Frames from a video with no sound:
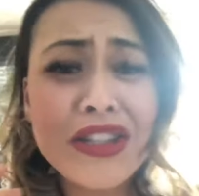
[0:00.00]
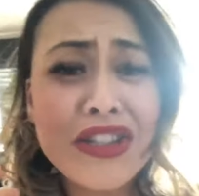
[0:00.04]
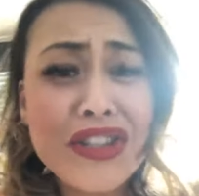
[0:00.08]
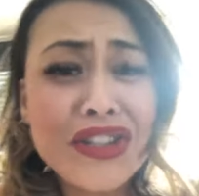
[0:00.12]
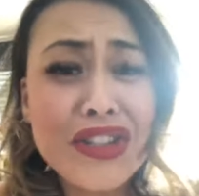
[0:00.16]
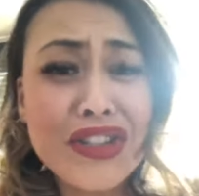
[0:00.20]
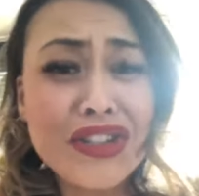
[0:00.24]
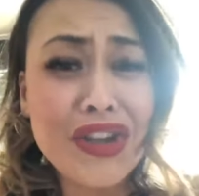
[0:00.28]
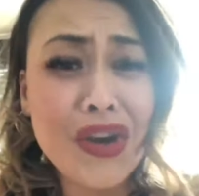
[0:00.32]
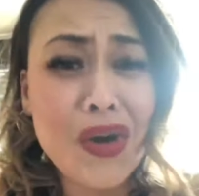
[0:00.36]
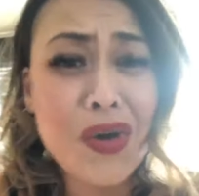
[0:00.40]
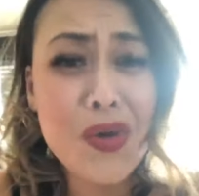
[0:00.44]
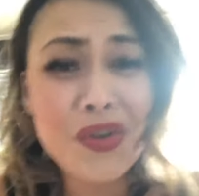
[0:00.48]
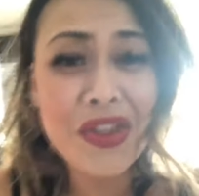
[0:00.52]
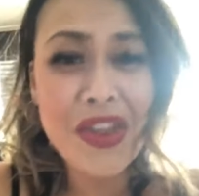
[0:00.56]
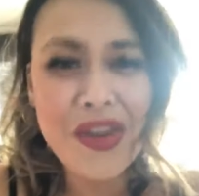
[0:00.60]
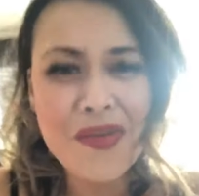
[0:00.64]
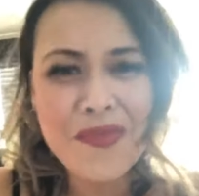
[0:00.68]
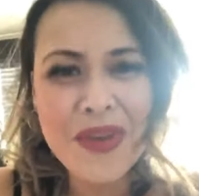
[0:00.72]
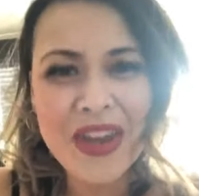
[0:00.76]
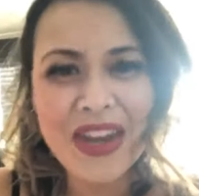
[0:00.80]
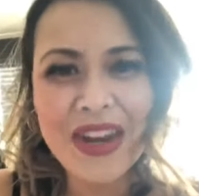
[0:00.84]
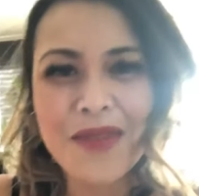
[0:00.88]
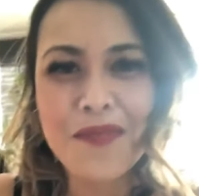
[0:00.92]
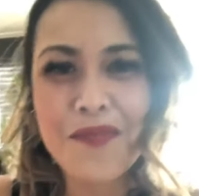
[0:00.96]
soak
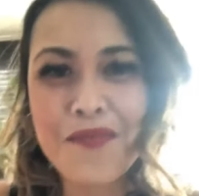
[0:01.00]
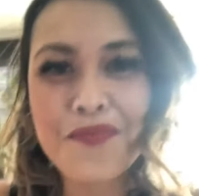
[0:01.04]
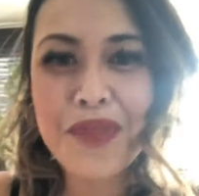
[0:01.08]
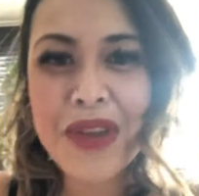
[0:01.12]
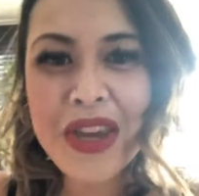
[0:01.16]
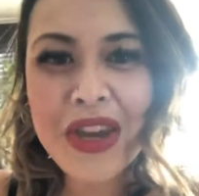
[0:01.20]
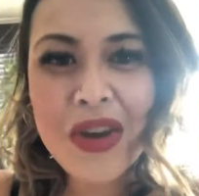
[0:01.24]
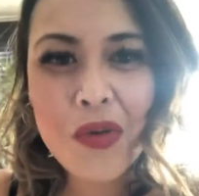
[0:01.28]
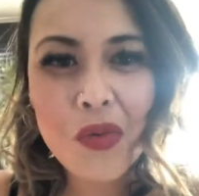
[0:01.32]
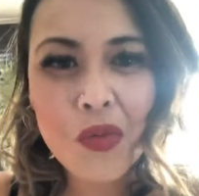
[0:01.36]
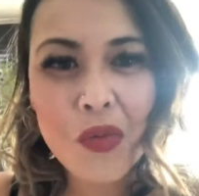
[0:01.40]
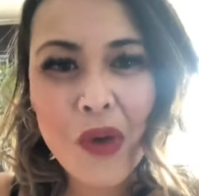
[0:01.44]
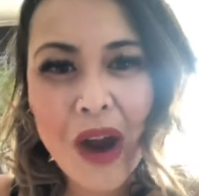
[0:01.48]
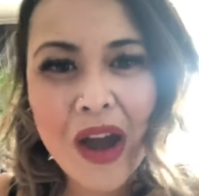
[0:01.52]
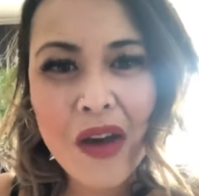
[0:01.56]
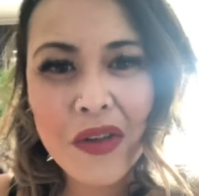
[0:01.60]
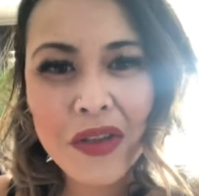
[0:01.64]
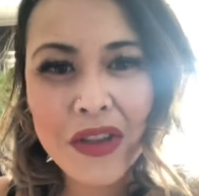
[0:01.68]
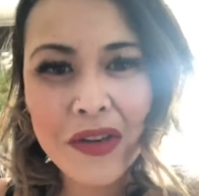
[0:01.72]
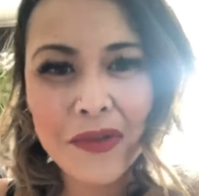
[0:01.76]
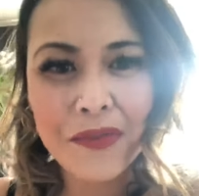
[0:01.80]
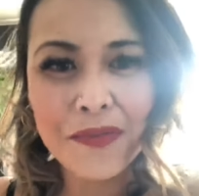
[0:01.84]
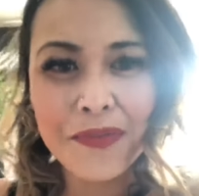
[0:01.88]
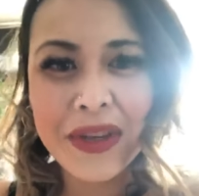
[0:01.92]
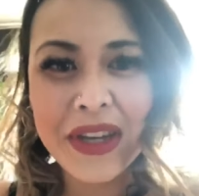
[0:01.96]
them in and be around
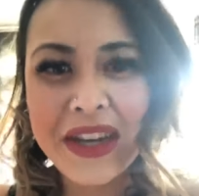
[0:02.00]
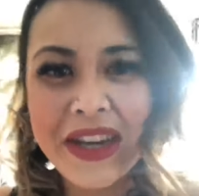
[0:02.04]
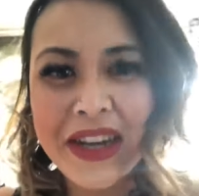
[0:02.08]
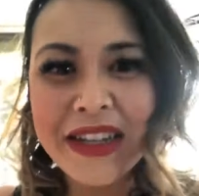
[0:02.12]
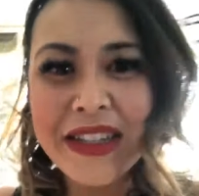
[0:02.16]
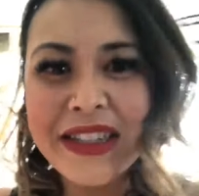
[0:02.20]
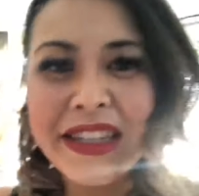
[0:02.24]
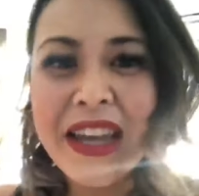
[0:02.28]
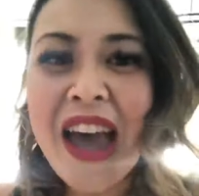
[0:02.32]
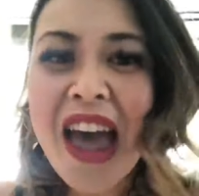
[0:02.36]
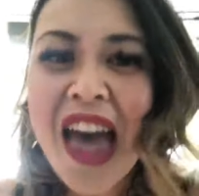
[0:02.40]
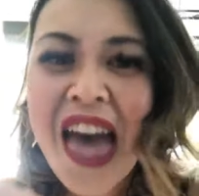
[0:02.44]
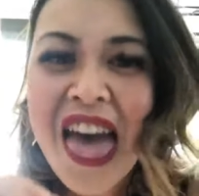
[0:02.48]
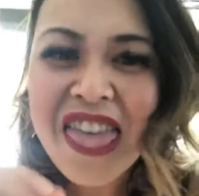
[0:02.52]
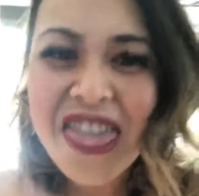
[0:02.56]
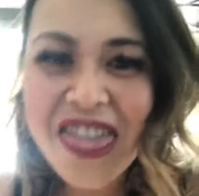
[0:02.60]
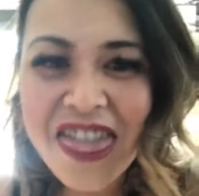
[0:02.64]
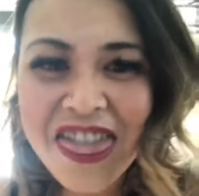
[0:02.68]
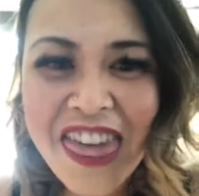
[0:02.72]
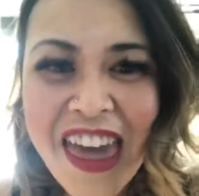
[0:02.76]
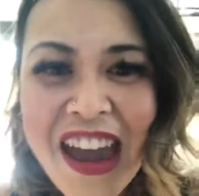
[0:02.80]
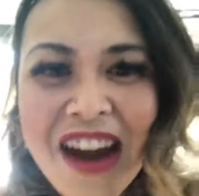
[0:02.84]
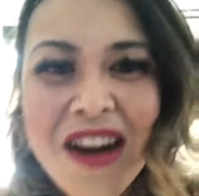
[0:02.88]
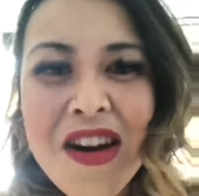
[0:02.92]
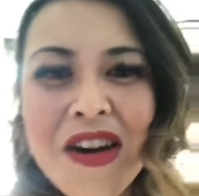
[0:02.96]
them because
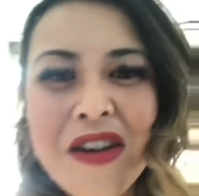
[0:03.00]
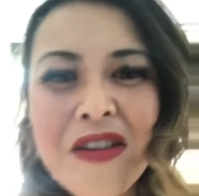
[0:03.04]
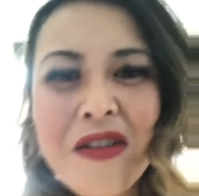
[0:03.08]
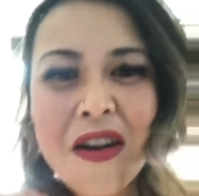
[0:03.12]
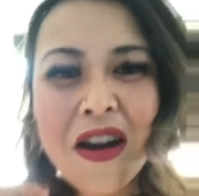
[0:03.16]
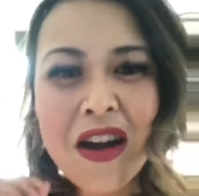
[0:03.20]
their